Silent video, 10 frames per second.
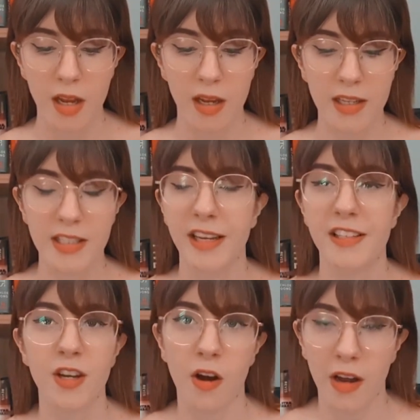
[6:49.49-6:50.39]
it takes
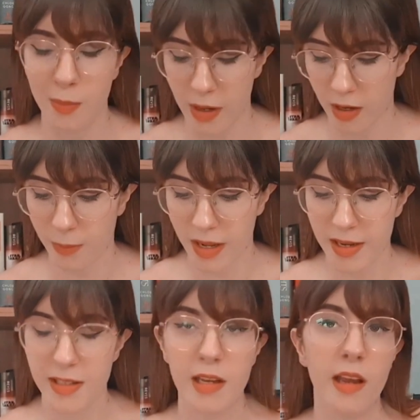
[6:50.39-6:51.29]
time and I'm
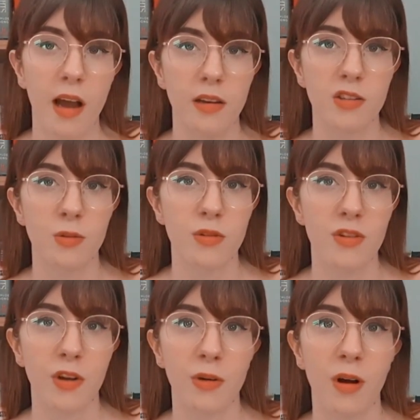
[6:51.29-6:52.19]
lazy, and
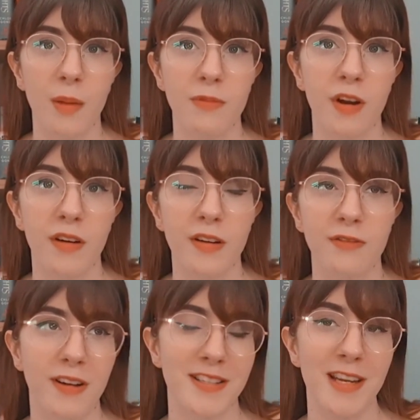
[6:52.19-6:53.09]
also I'm very
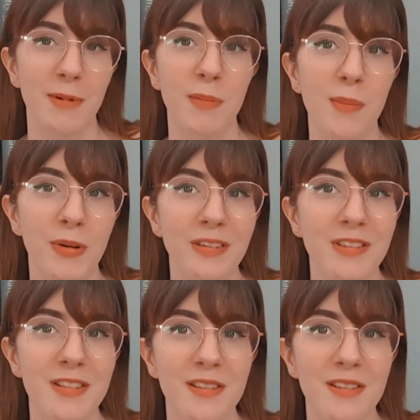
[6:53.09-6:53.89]
fussy with my books,